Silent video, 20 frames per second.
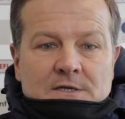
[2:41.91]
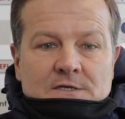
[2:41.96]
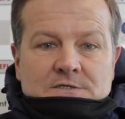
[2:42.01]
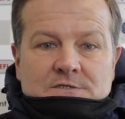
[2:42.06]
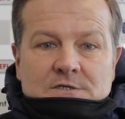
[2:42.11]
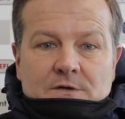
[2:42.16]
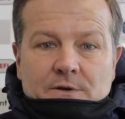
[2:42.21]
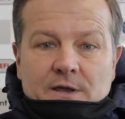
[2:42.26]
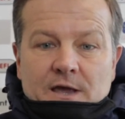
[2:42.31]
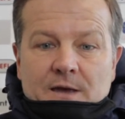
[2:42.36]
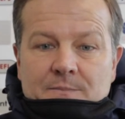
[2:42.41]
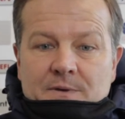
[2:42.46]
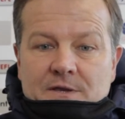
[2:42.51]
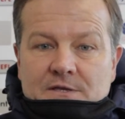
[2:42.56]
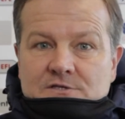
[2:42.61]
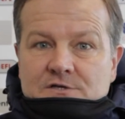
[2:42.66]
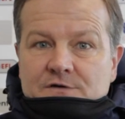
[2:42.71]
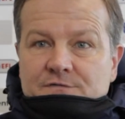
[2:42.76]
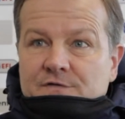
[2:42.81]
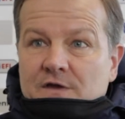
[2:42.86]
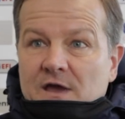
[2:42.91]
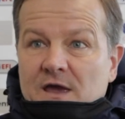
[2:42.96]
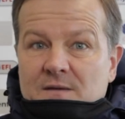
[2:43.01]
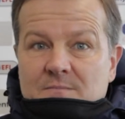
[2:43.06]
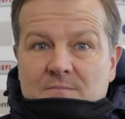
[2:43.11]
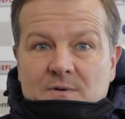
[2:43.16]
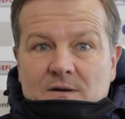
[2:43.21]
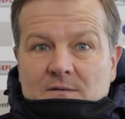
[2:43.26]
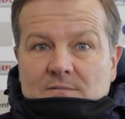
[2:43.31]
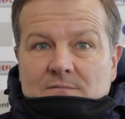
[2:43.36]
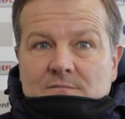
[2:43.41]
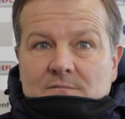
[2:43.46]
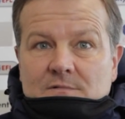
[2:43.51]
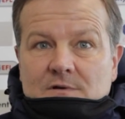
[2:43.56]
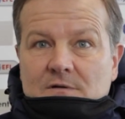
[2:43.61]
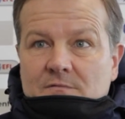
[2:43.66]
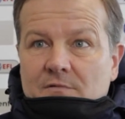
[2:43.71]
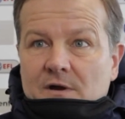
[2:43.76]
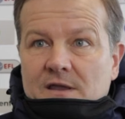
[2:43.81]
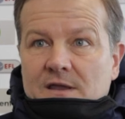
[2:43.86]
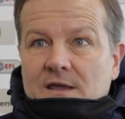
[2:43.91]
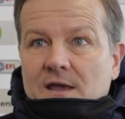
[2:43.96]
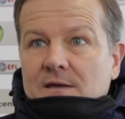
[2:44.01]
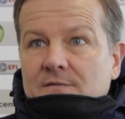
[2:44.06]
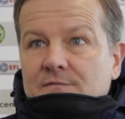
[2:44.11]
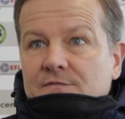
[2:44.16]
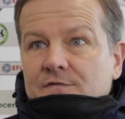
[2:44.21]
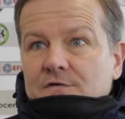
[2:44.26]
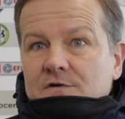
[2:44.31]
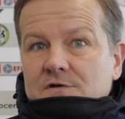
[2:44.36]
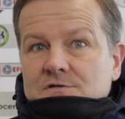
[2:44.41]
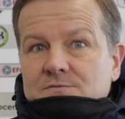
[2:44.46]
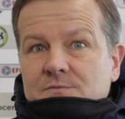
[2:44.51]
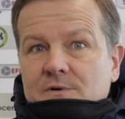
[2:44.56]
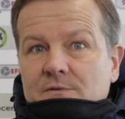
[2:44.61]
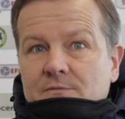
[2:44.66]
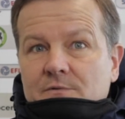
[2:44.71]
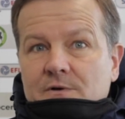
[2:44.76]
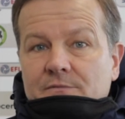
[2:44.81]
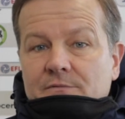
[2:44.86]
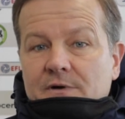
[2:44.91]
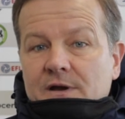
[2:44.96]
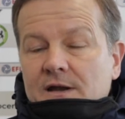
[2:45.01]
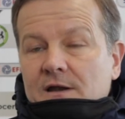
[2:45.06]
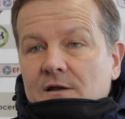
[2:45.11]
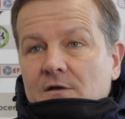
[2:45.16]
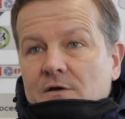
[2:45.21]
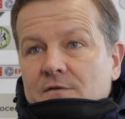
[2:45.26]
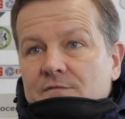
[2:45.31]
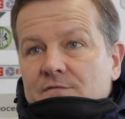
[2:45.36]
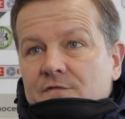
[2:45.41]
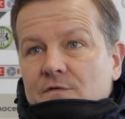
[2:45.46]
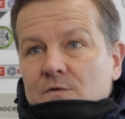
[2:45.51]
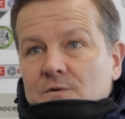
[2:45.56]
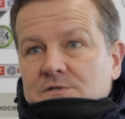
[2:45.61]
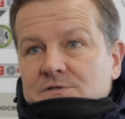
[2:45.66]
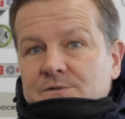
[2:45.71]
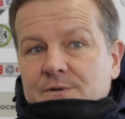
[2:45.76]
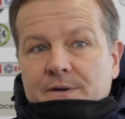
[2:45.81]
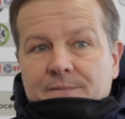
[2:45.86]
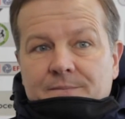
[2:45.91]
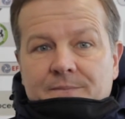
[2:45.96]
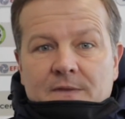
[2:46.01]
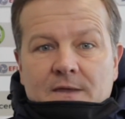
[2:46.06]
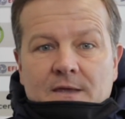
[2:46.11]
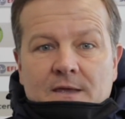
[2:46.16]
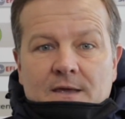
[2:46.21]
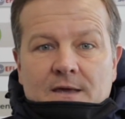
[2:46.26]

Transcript: So yeah, it'd be a tough game, but great game for us. We're really looking forward to it.